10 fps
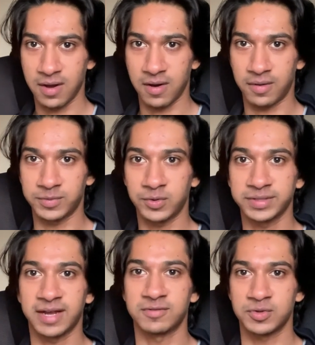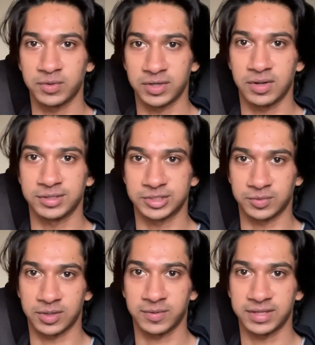only have $200 to
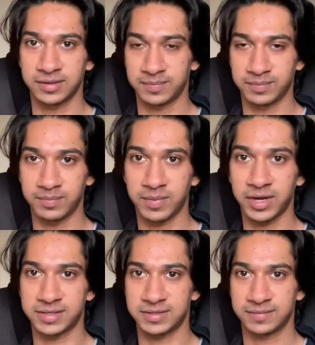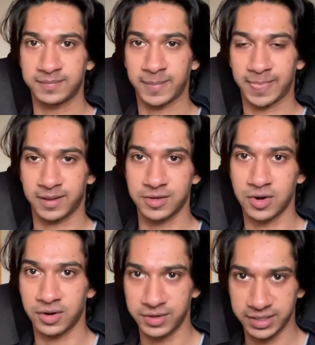work with, but
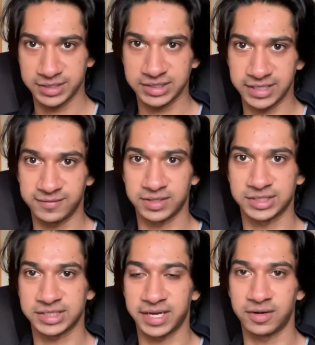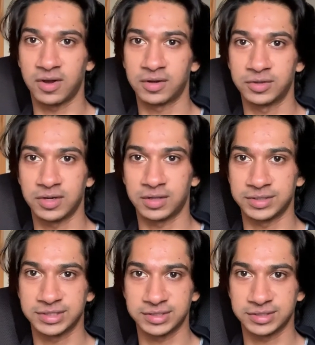you're already saving aside
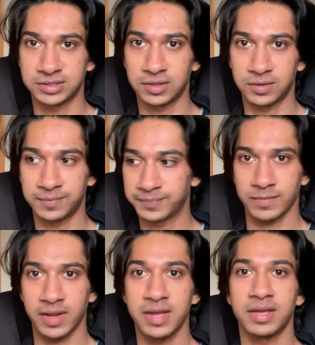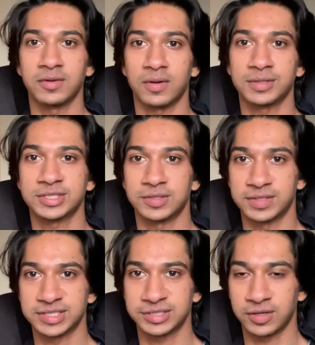$100. So, and also
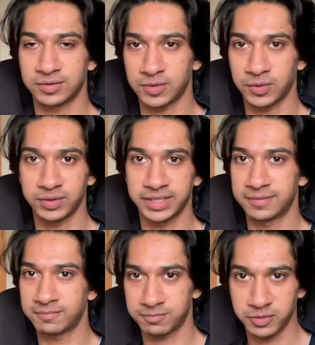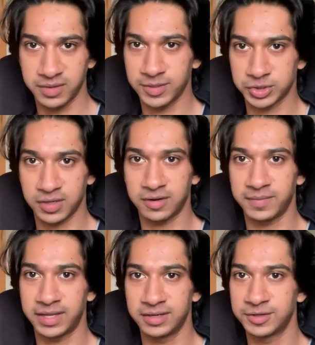this is totally pretty much
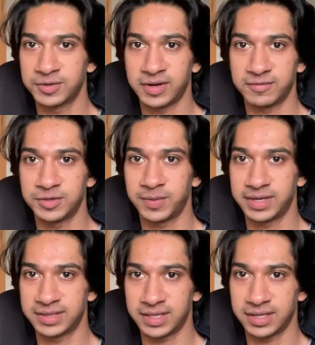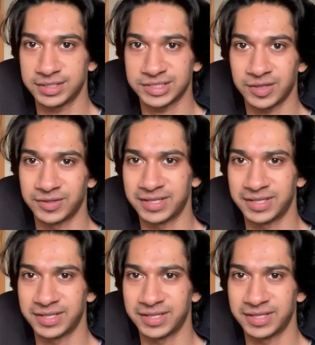automated. You don't have to do anything else other